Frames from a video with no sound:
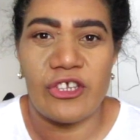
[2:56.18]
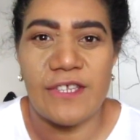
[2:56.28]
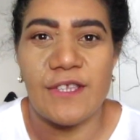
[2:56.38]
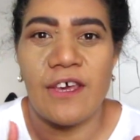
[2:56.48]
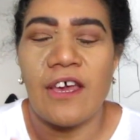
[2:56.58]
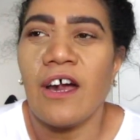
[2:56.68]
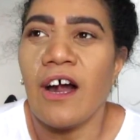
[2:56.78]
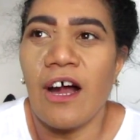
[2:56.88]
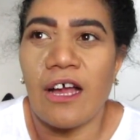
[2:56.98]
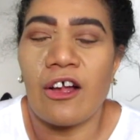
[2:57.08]
we just
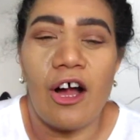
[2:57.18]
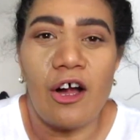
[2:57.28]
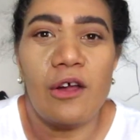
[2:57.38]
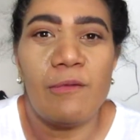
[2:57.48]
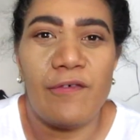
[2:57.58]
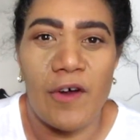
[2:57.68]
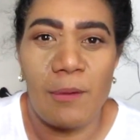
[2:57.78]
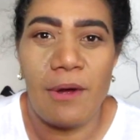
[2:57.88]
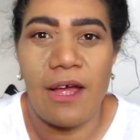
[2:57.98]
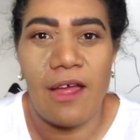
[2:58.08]
got home
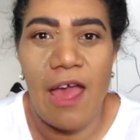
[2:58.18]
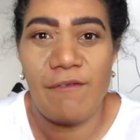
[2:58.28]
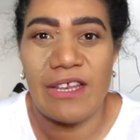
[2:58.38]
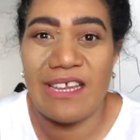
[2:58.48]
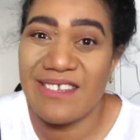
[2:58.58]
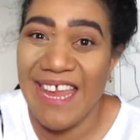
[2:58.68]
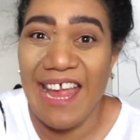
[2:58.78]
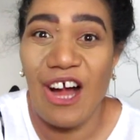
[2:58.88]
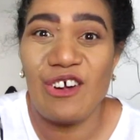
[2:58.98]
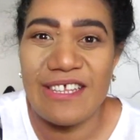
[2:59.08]
from having a
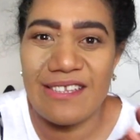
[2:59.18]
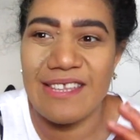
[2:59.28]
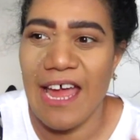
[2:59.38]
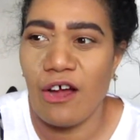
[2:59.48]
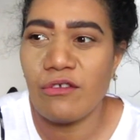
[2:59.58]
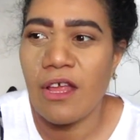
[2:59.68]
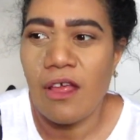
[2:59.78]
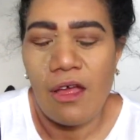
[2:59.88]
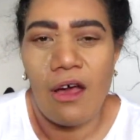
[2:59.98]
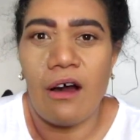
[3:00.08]
day out in town
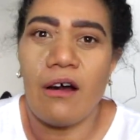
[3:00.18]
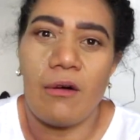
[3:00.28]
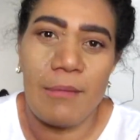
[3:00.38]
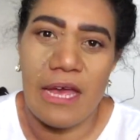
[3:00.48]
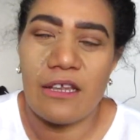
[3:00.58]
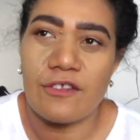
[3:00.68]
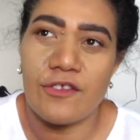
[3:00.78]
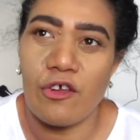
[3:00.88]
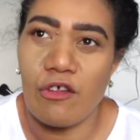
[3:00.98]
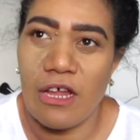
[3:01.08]
oh man
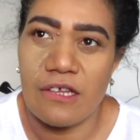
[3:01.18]
it's so